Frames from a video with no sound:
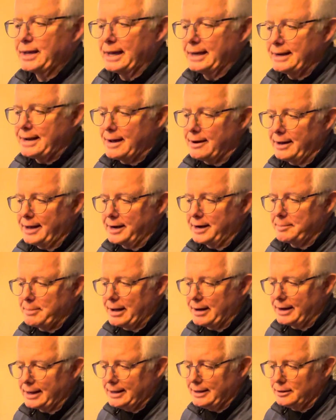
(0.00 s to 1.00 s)
Now, at
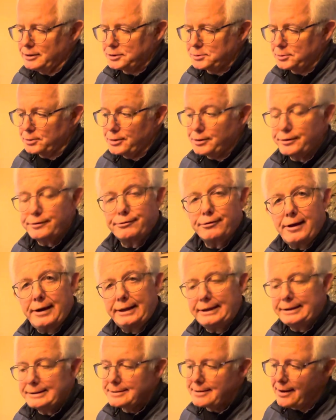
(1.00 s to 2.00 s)
about a year's worth of
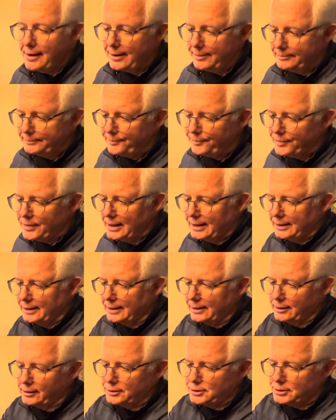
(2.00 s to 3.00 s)
running time,
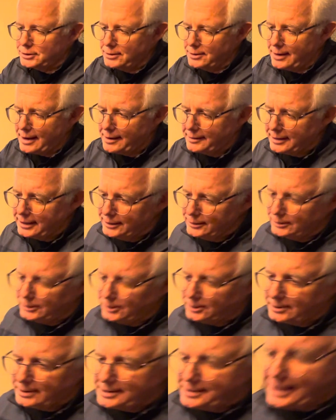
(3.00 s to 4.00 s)
you can show down here,
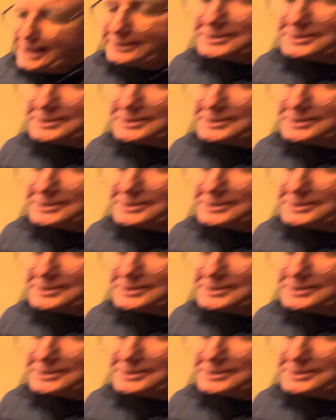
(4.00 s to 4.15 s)
Lori, that